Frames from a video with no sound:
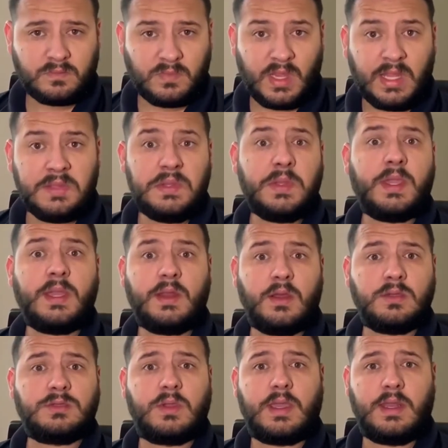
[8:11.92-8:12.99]
you can
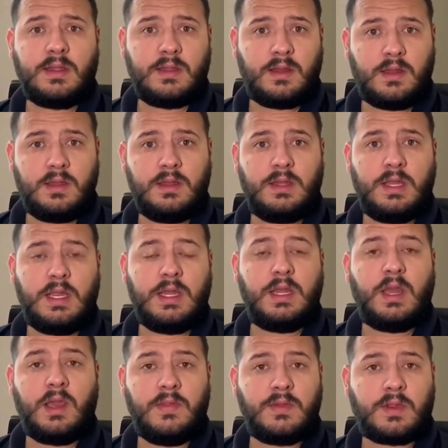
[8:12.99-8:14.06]
also get in
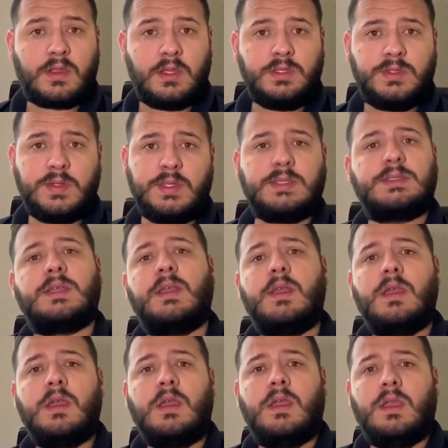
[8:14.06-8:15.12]
other countries.
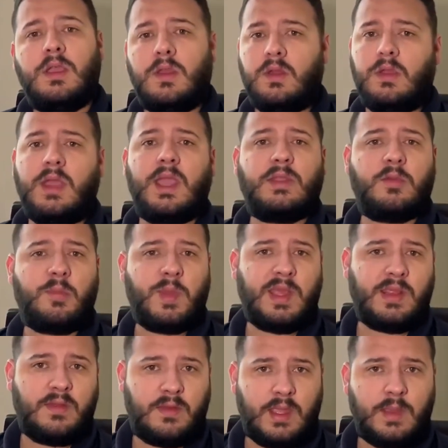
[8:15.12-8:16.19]
You know, you have to pay
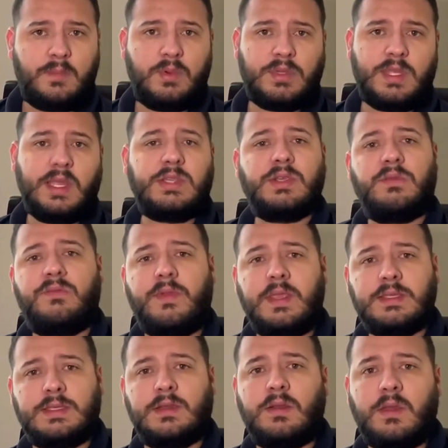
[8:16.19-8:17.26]
the importation
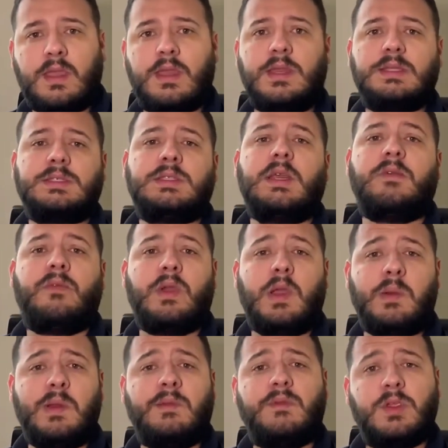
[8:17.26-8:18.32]
fees and all that kind of stuff.
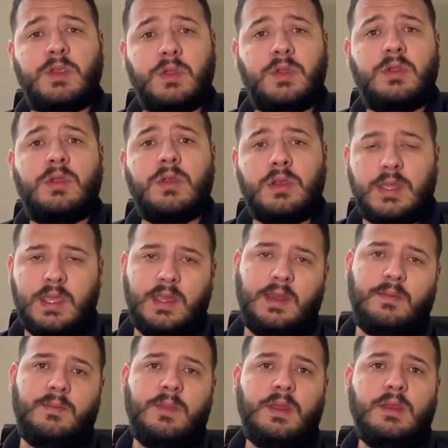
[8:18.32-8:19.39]
However, you could get
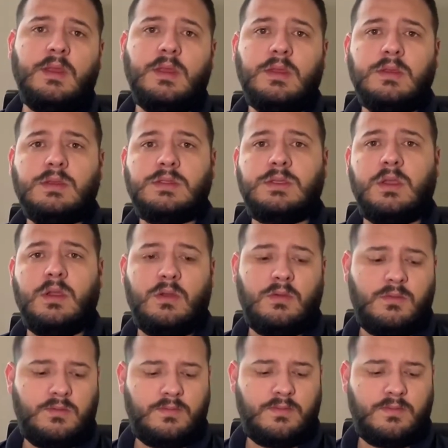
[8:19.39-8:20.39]
them. So